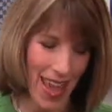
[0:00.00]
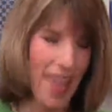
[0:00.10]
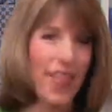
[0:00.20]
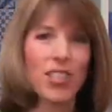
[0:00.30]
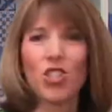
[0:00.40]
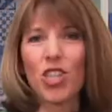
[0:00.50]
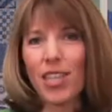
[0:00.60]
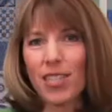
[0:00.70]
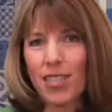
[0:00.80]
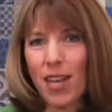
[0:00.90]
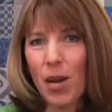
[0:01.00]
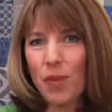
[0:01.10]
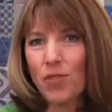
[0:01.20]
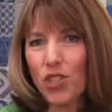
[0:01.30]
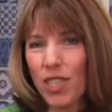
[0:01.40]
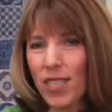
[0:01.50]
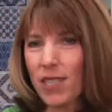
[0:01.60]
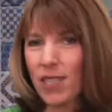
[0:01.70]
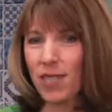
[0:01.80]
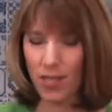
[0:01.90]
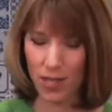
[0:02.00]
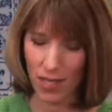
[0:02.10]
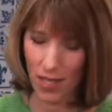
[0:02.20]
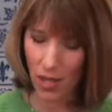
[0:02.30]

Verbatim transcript: And then cheese, a cup of cheese. This is